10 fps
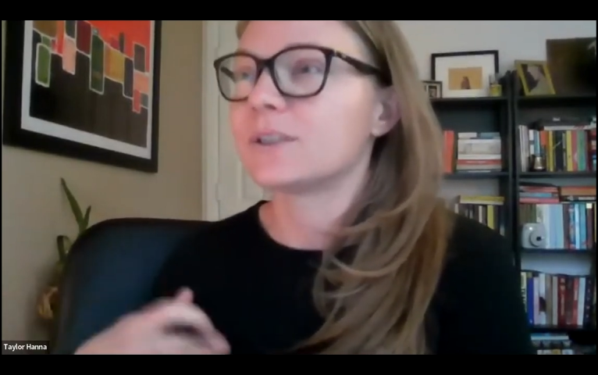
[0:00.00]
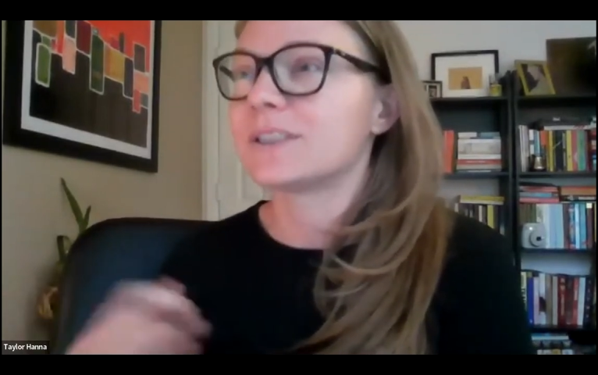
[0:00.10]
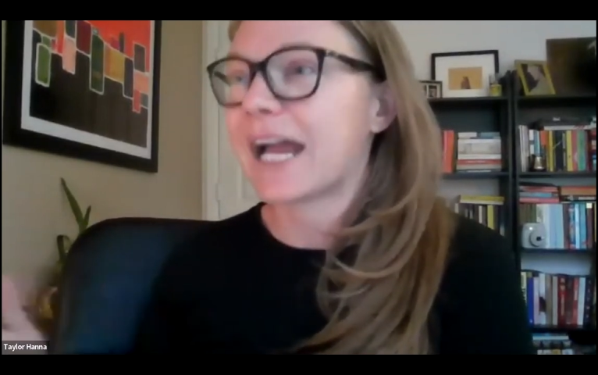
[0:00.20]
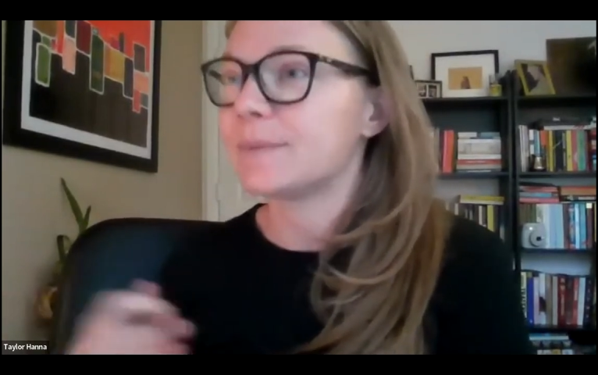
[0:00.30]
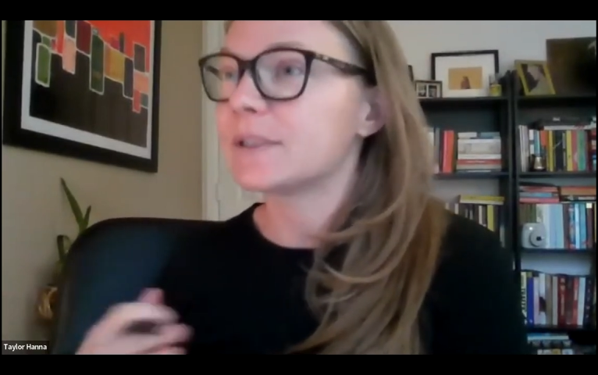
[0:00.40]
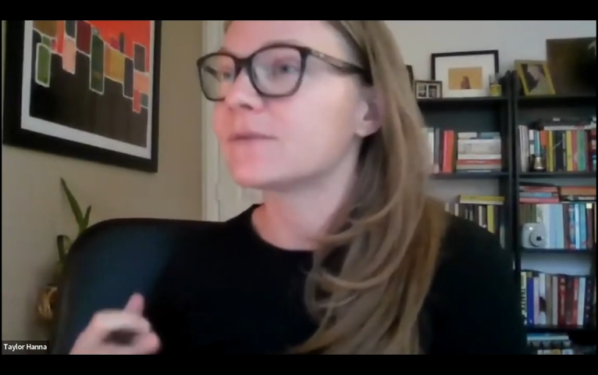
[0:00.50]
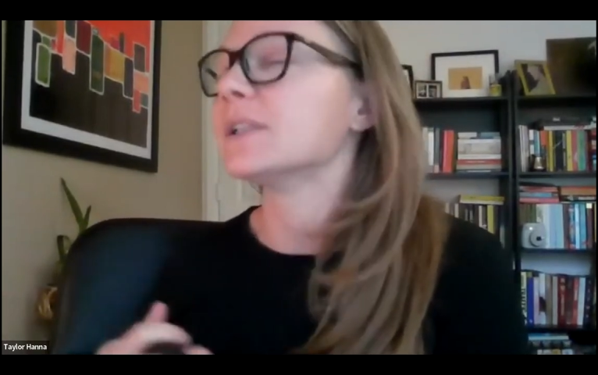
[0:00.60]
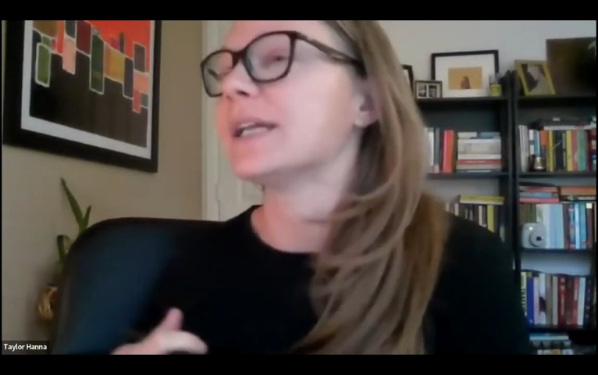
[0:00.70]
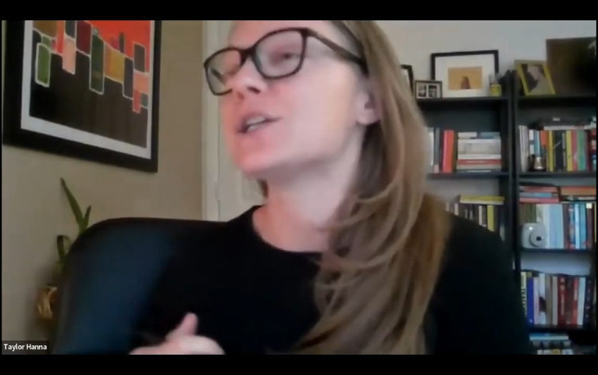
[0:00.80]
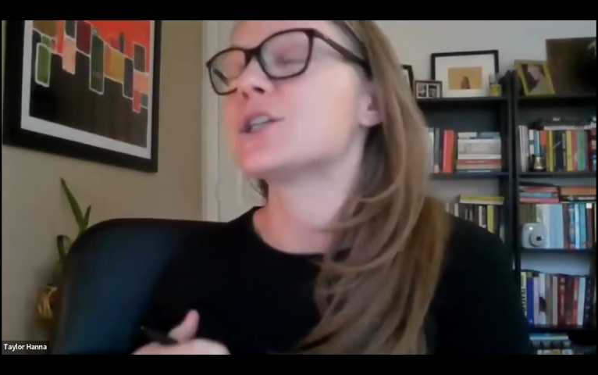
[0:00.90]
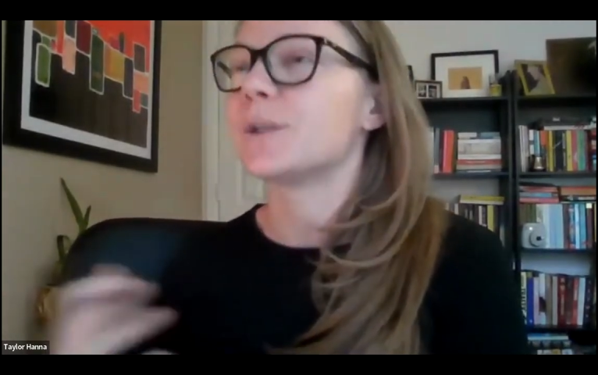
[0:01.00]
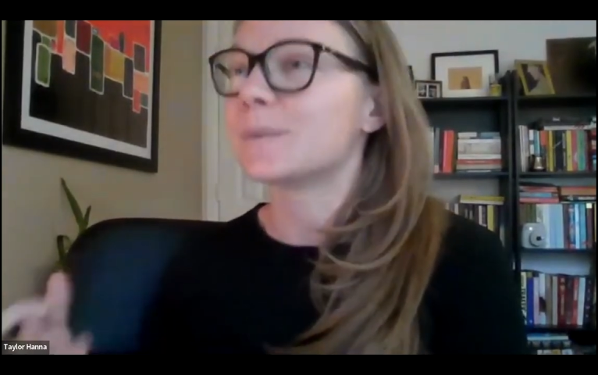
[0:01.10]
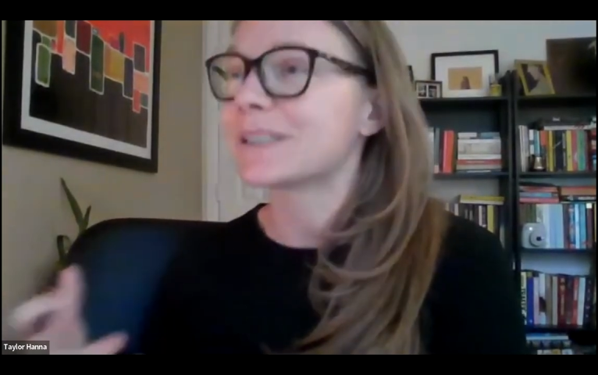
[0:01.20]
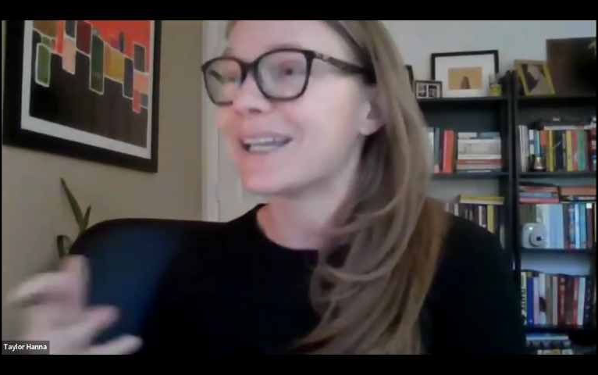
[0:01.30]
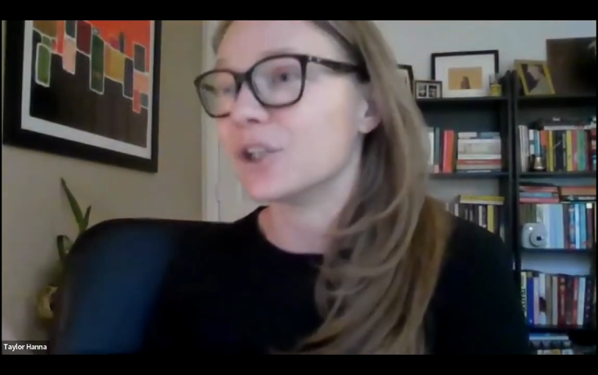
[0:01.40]
types of
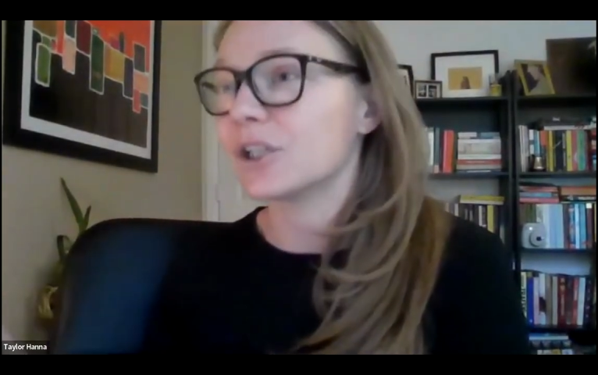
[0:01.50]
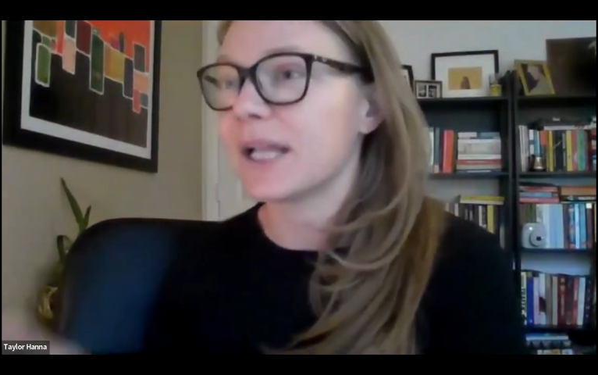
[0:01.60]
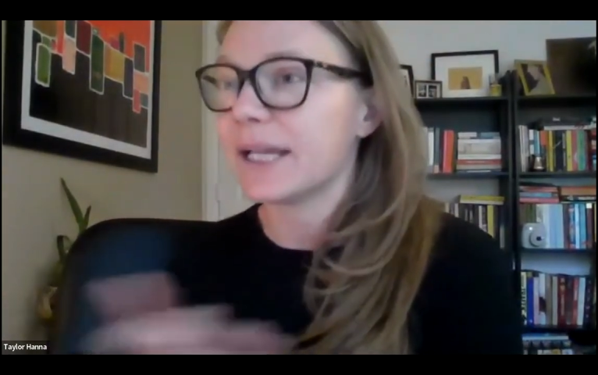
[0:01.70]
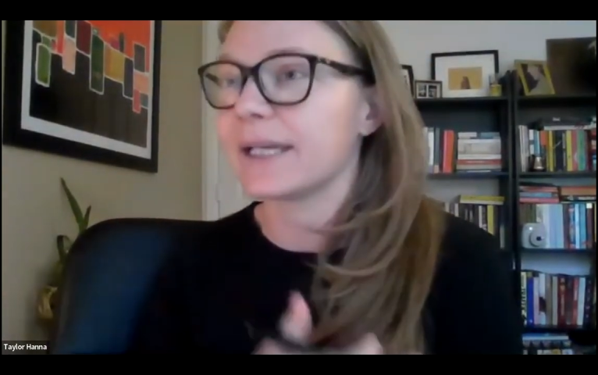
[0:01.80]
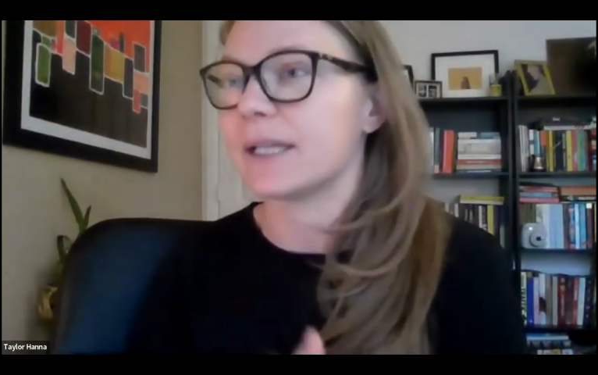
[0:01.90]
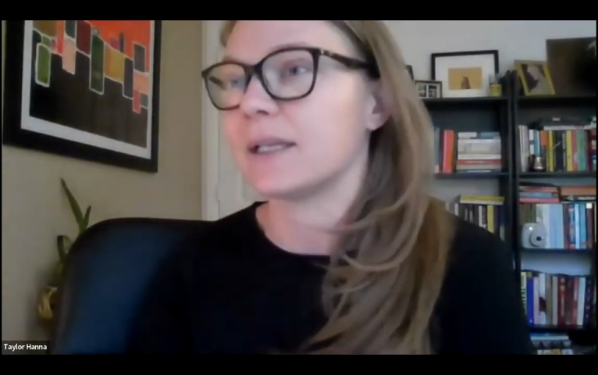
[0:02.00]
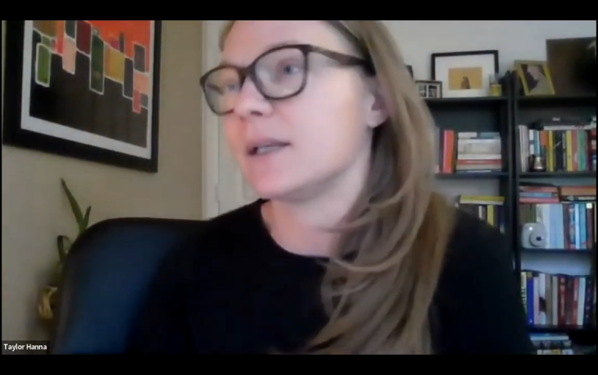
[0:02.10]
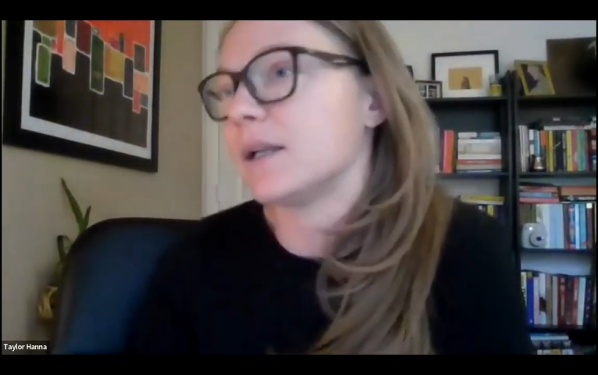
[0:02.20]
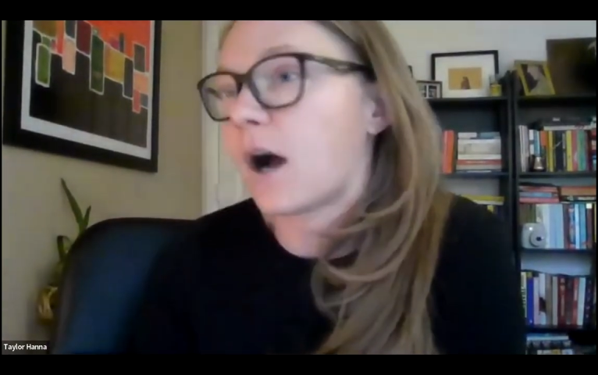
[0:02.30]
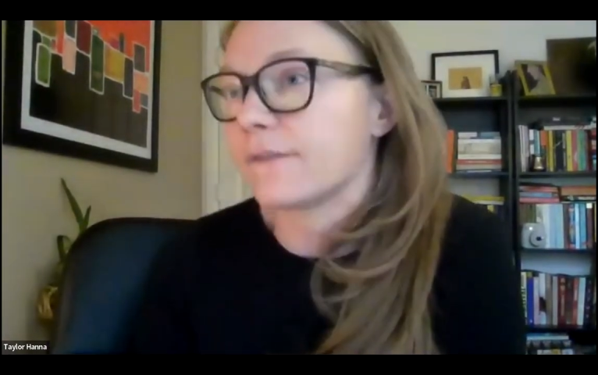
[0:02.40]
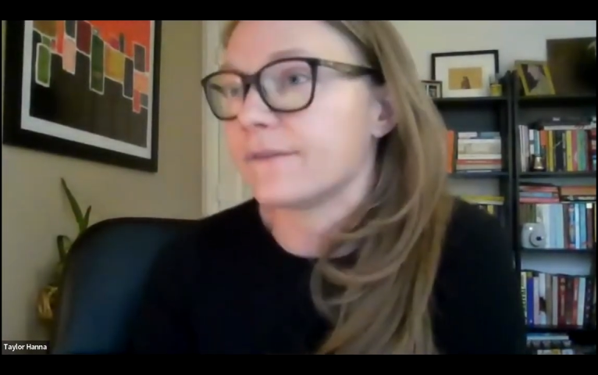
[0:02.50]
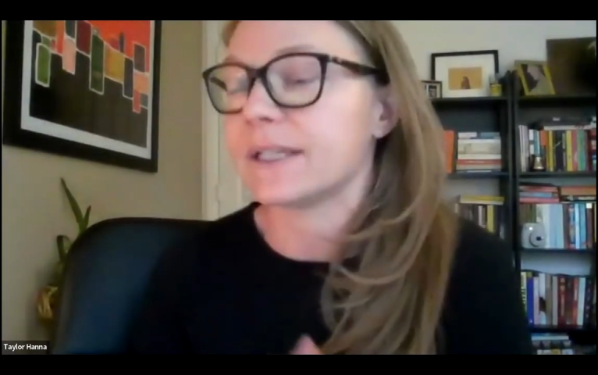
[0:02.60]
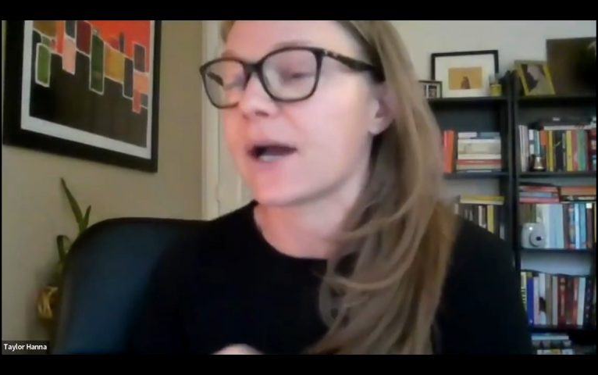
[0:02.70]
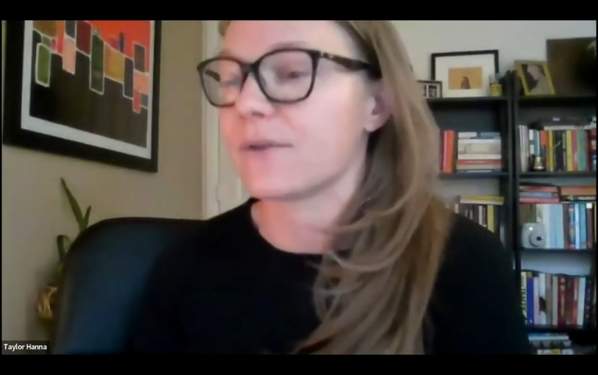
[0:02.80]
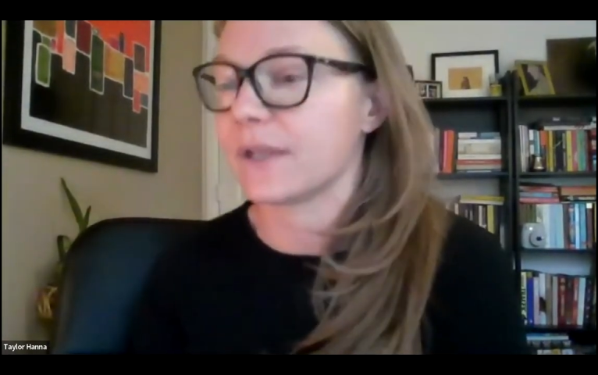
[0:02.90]
relationships can look like, and
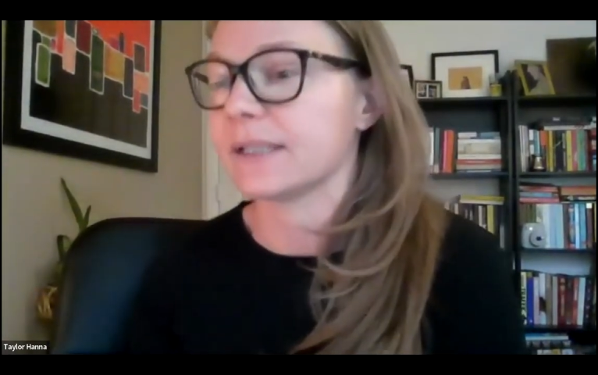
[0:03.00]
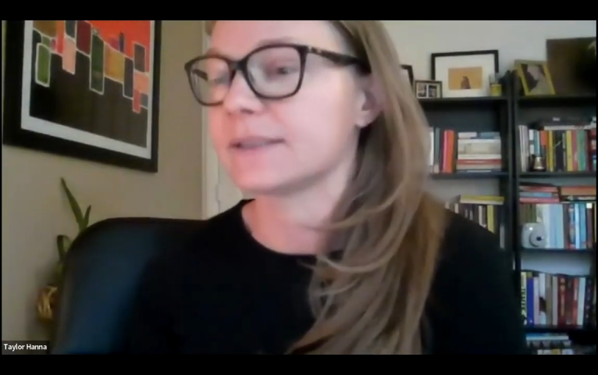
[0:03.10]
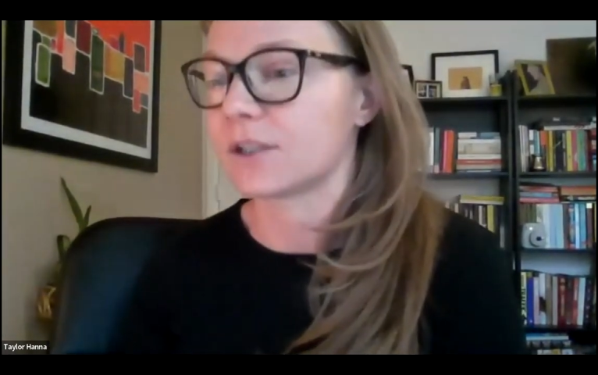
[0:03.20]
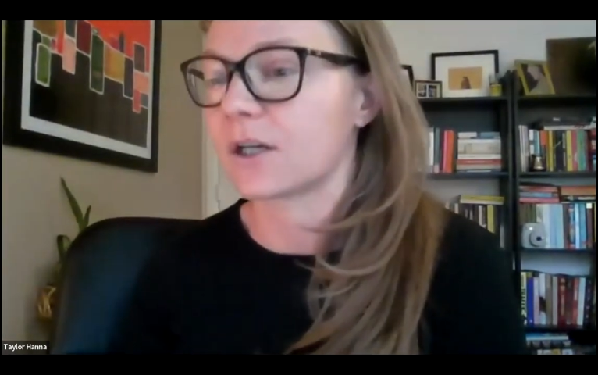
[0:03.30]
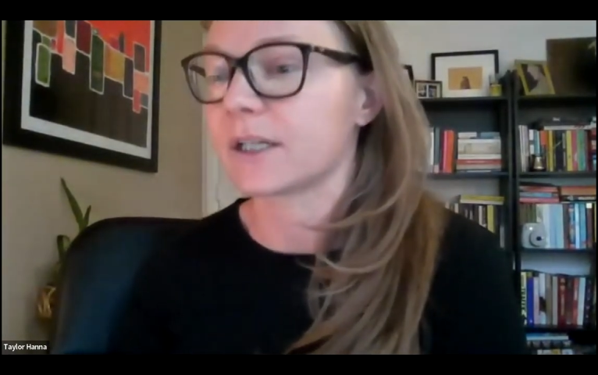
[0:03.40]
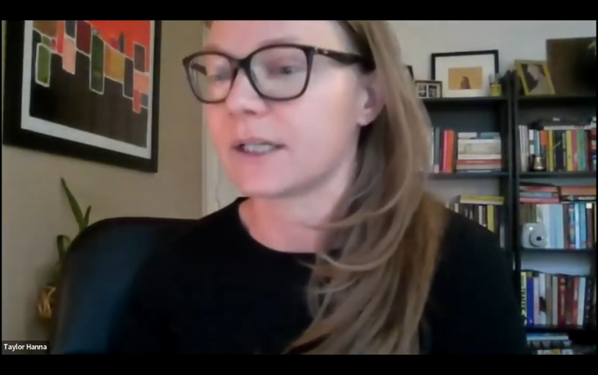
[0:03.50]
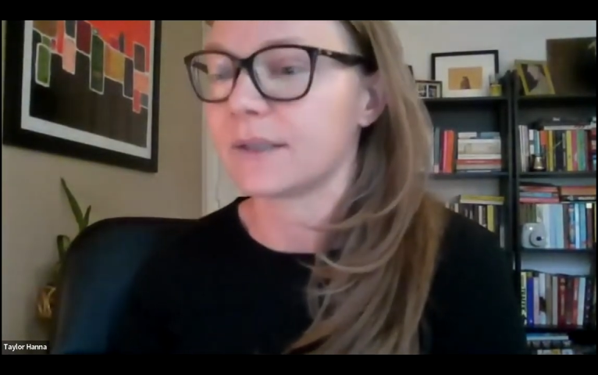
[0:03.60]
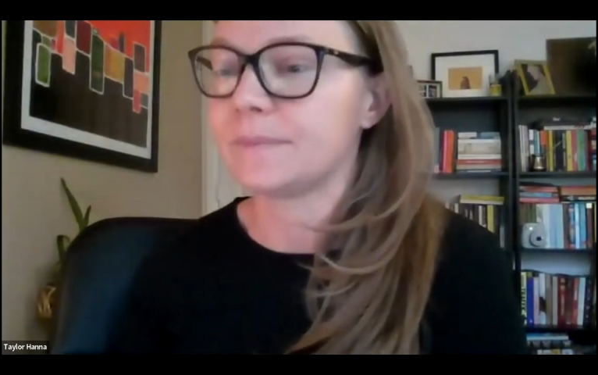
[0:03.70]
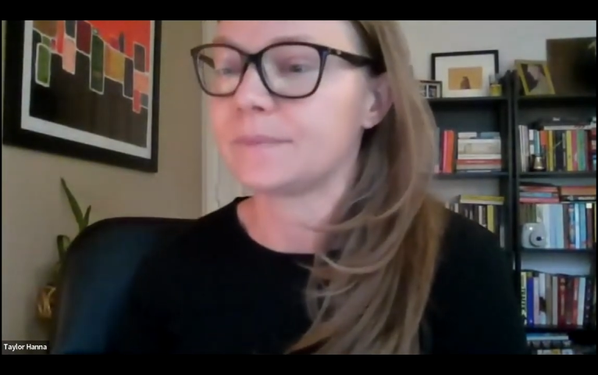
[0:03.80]
often how they get started.